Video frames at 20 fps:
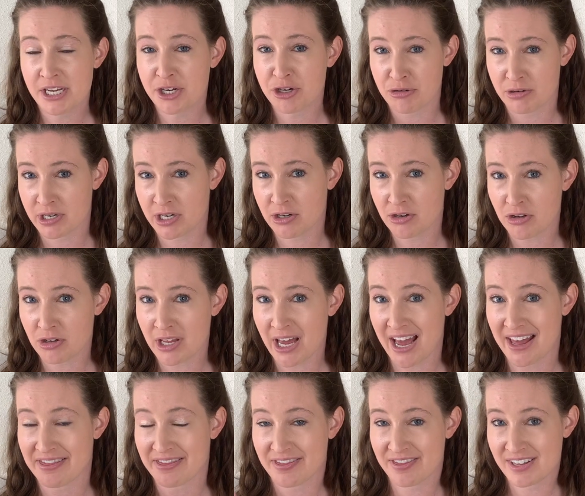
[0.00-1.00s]
critical
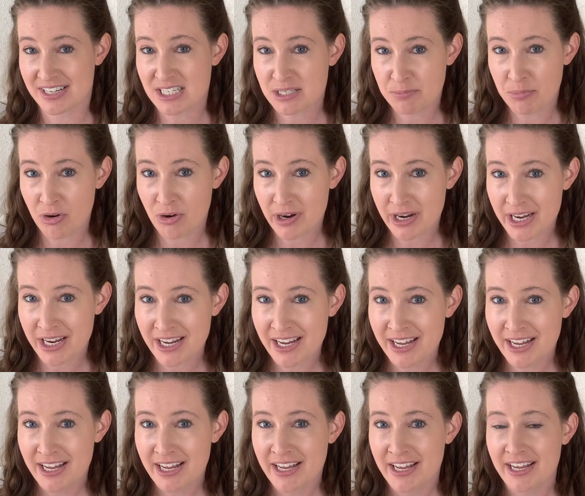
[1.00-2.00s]
at this point
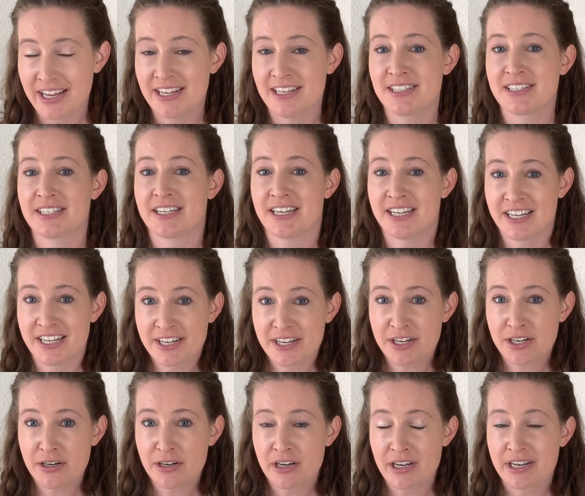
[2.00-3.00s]
is
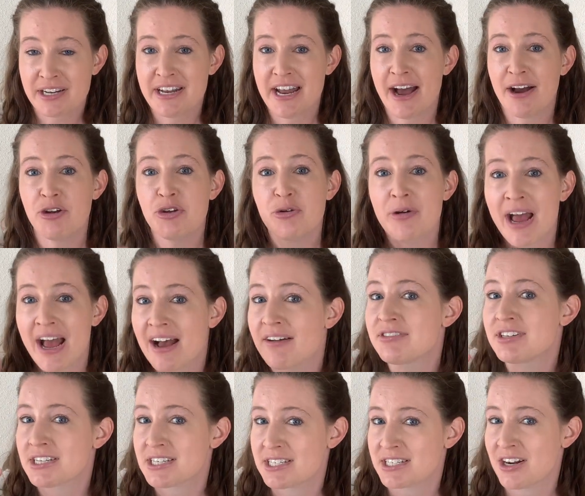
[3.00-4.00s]
here, now you have
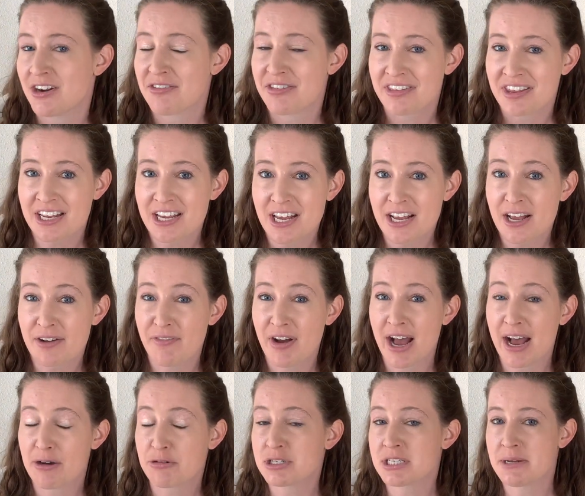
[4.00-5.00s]
to start thinking of
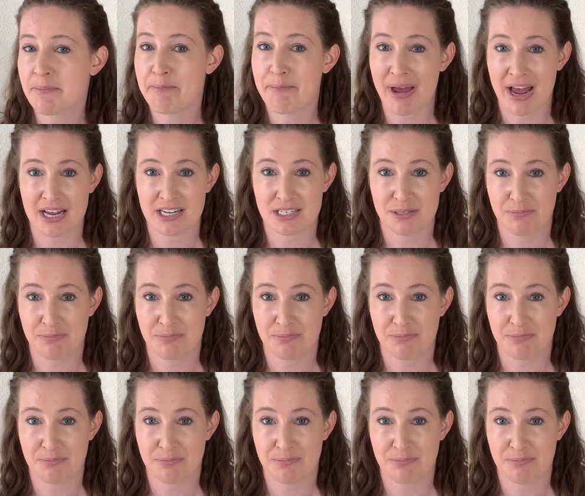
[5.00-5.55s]
how to mass